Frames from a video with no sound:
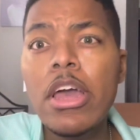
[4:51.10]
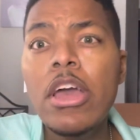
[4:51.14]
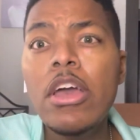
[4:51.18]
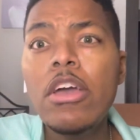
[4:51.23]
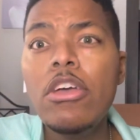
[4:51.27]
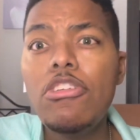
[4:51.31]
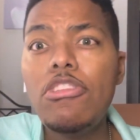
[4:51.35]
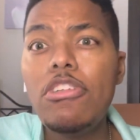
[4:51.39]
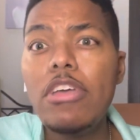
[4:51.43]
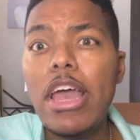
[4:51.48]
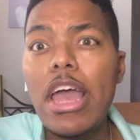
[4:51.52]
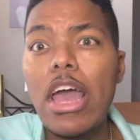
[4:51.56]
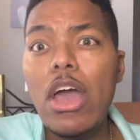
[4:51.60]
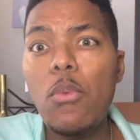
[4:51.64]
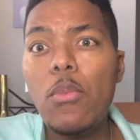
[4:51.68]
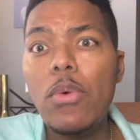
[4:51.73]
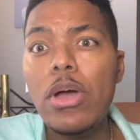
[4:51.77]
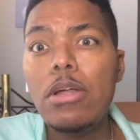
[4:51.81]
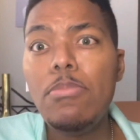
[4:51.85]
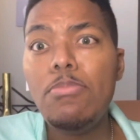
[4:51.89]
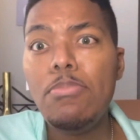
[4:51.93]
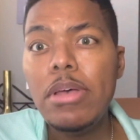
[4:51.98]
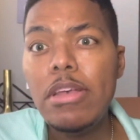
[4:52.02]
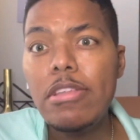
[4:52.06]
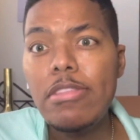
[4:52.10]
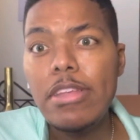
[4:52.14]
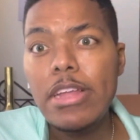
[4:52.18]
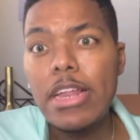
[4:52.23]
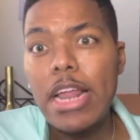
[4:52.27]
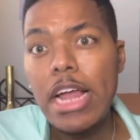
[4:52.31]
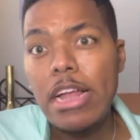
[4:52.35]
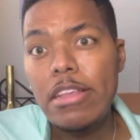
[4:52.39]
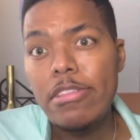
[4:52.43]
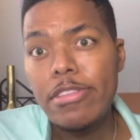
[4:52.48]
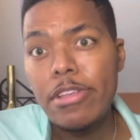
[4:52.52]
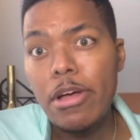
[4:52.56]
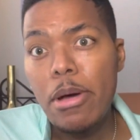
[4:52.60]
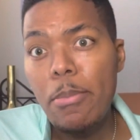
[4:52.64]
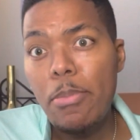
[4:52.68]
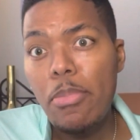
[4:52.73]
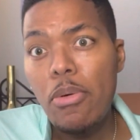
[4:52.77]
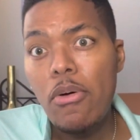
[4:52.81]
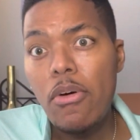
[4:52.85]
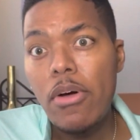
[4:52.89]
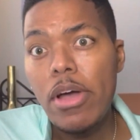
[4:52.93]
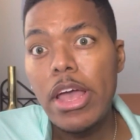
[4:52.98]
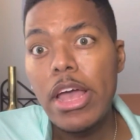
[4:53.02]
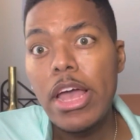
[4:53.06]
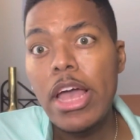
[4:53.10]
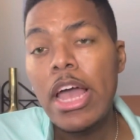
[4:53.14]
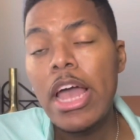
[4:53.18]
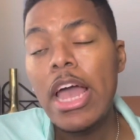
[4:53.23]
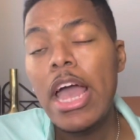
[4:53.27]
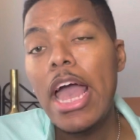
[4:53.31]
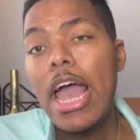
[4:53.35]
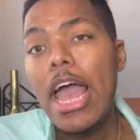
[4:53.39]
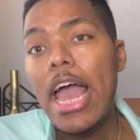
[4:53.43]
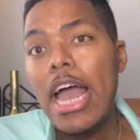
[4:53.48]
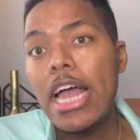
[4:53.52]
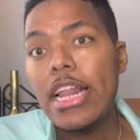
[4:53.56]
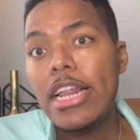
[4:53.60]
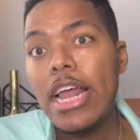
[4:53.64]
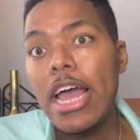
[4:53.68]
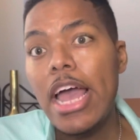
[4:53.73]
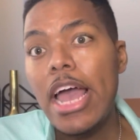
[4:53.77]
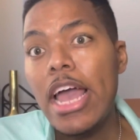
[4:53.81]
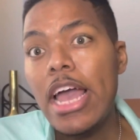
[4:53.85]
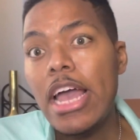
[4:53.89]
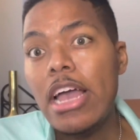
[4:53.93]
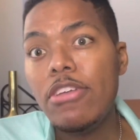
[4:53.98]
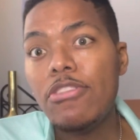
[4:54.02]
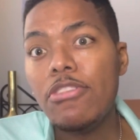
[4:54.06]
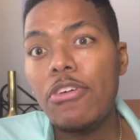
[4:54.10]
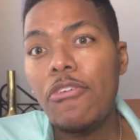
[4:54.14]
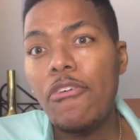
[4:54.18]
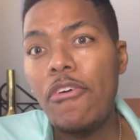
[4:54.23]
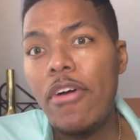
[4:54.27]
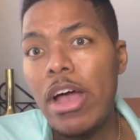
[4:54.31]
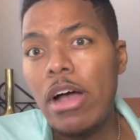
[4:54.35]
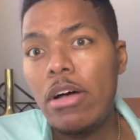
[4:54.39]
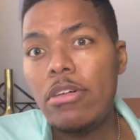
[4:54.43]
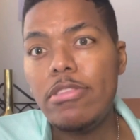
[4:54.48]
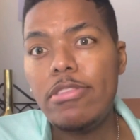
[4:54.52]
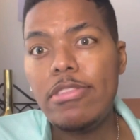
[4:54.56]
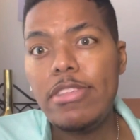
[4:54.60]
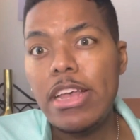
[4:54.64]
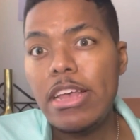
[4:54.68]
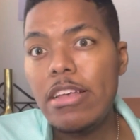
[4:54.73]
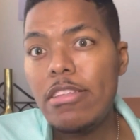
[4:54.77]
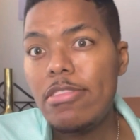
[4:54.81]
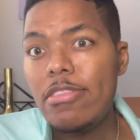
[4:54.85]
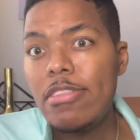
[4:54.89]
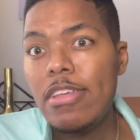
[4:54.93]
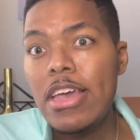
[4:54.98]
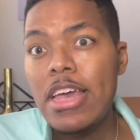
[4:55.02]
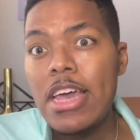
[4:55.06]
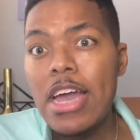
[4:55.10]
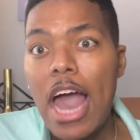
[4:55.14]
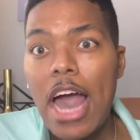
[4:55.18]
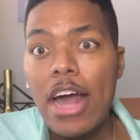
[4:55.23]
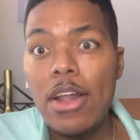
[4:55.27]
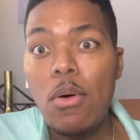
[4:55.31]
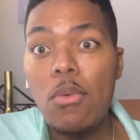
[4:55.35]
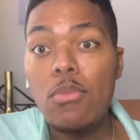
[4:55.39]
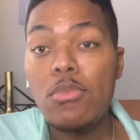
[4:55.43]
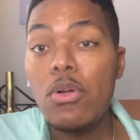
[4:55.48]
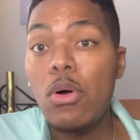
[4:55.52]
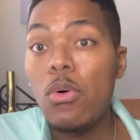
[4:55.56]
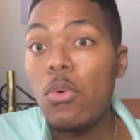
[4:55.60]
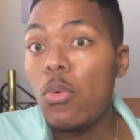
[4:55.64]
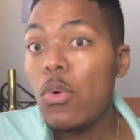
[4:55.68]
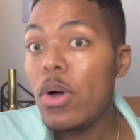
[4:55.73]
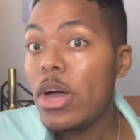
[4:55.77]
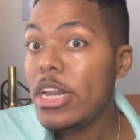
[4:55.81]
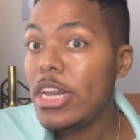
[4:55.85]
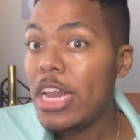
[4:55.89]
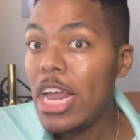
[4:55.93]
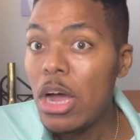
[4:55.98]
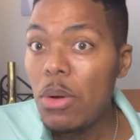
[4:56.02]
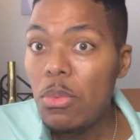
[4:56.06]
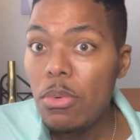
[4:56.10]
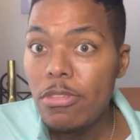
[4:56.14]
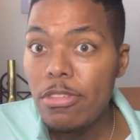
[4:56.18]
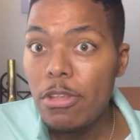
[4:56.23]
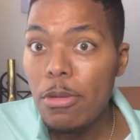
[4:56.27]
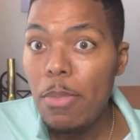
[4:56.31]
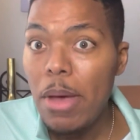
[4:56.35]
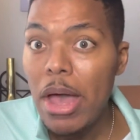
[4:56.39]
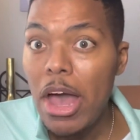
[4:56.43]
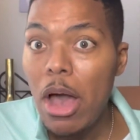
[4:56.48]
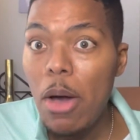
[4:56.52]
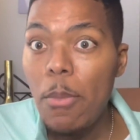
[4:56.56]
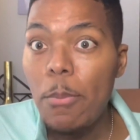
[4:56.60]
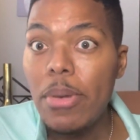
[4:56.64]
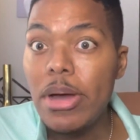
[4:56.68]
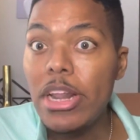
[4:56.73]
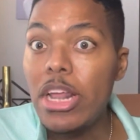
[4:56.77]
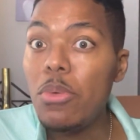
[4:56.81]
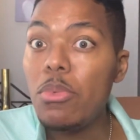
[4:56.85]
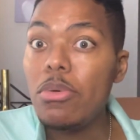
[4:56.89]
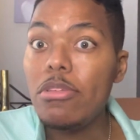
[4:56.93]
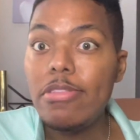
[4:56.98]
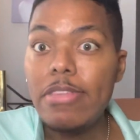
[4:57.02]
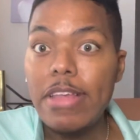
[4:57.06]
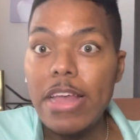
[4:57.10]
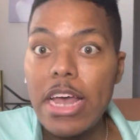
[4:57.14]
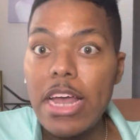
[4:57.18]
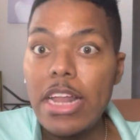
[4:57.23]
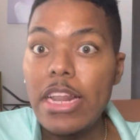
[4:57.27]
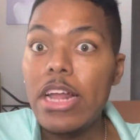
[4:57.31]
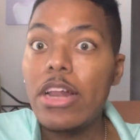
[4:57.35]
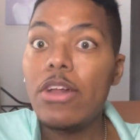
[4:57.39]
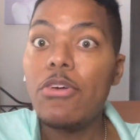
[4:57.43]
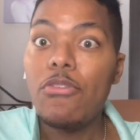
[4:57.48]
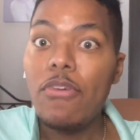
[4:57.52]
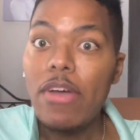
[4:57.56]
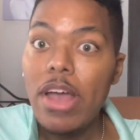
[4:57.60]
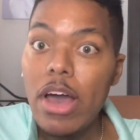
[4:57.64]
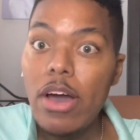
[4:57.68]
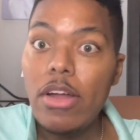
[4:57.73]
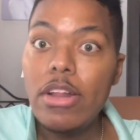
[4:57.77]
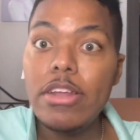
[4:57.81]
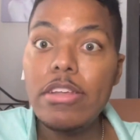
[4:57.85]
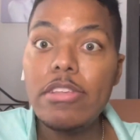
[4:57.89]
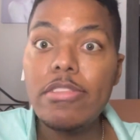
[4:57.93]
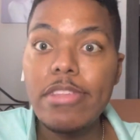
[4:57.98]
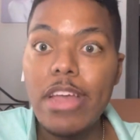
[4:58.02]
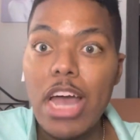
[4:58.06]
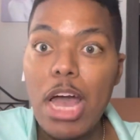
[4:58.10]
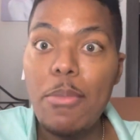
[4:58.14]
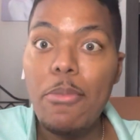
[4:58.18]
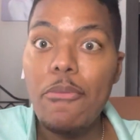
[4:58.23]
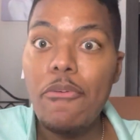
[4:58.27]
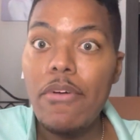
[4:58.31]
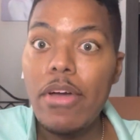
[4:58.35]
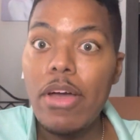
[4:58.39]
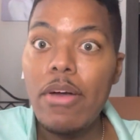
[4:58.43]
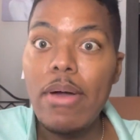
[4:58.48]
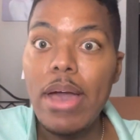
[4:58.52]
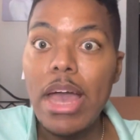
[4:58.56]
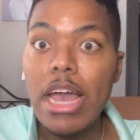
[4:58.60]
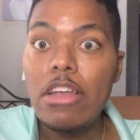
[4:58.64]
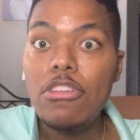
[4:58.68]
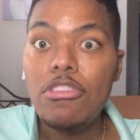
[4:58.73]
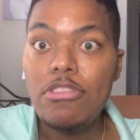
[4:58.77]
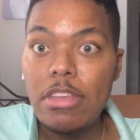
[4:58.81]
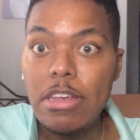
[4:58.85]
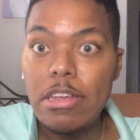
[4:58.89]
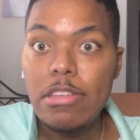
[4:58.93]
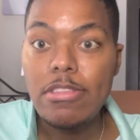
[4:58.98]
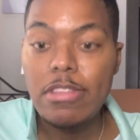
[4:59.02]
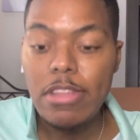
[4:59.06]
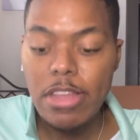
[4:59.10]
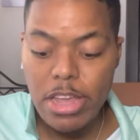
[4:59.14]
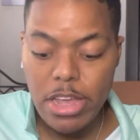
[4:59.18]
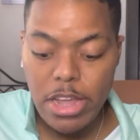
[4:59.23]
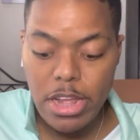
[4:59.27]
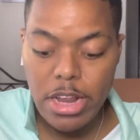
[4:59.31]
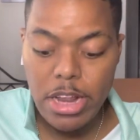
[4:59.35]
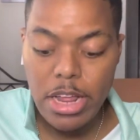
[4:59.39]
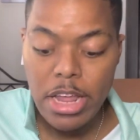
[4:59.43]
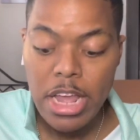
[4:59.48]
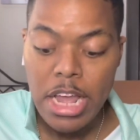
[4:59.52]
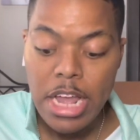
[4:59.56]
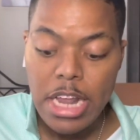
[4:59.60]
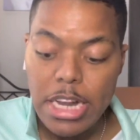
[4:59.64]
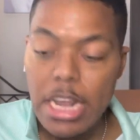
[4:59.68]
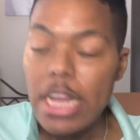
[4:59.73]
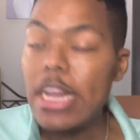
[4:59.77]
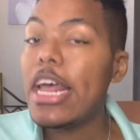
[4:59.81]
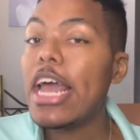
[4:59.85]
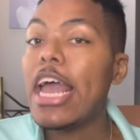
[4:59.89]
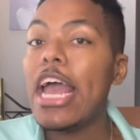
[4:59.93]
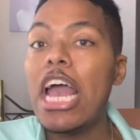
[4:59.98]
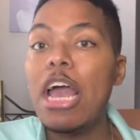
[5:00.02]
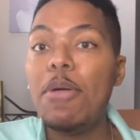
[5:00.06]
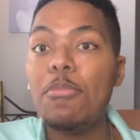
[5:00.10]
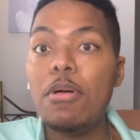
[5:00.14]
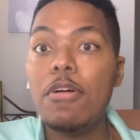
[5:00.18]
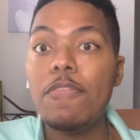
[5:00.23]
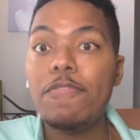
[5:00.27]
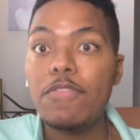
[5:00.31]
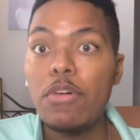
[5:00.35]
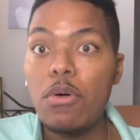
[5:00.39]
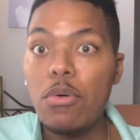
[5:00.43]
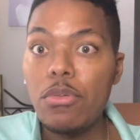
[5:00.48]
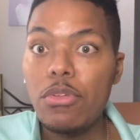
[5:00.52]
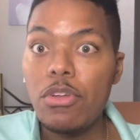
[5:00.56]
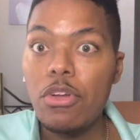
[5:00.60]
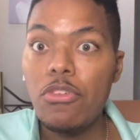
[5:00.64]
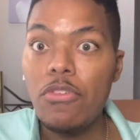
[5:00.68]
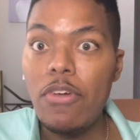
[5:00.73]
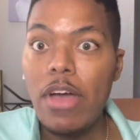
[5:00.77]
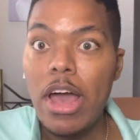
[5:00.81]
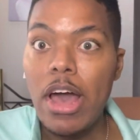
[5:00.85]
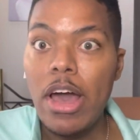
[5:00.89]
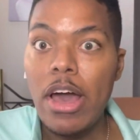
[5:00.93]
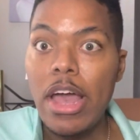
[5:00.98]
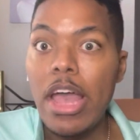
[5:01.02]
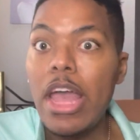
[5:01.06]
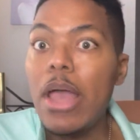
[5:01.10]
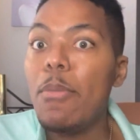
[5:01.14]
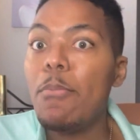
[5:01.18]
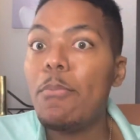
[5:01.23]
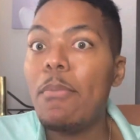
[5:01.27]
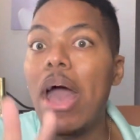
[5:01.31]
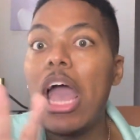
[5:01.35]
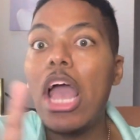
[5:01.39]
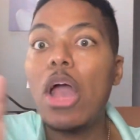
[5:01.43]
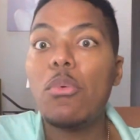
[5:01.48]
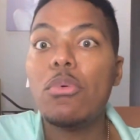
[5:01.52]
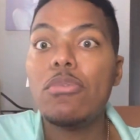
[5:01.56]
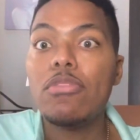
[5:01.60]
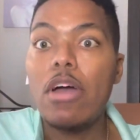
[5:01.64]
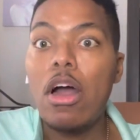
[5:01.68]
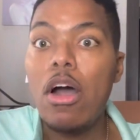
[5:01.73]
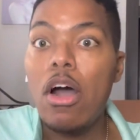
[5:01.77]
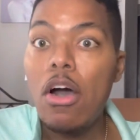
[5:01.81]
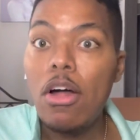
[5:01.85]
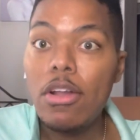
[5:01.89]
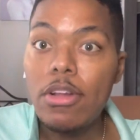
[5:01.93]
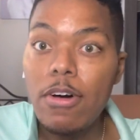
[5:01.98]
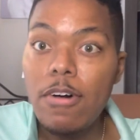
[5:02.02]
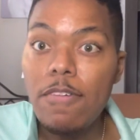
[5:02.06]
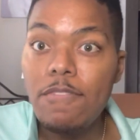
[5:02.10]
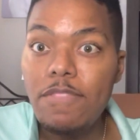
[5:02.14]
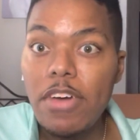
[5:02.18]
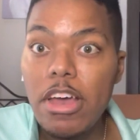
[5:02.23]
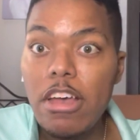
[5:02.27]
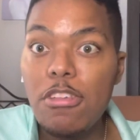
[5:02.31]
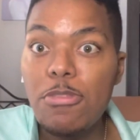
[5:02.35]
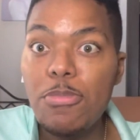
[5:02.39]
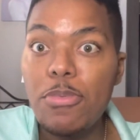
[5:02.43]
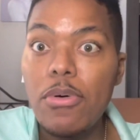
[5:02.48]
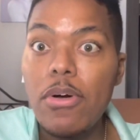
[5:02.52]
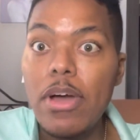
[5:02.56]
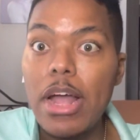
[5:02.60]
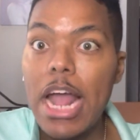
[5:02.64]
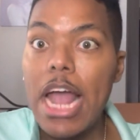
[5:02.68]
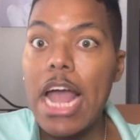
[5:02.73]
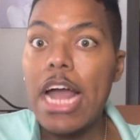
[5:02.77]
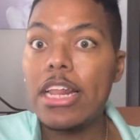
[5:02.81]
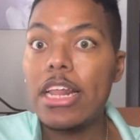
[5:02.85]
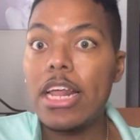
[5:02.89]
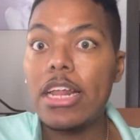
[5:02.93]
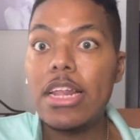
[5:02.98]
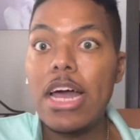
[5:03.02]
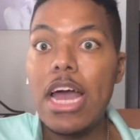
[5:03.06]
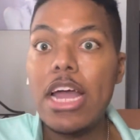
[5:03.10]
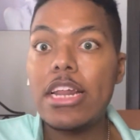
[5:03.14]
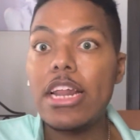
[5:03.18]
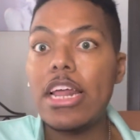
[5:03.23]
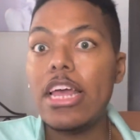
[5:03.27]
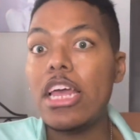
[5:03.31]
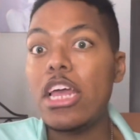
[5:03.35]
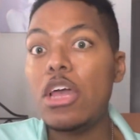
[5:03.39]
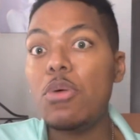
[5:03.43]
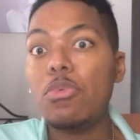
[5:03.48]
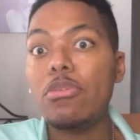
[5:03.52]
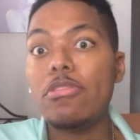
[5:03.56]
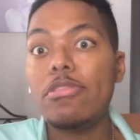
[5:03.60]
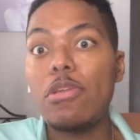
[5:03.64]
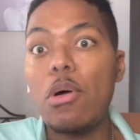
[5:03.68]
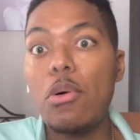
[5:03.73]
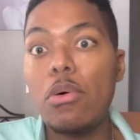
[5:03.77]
She had went missing at some point at the age of around 16. I don't know what that was about, but it was said that around this time, around age 16, that they had been fooling around. And Mike was all on Facebook acting like that he was so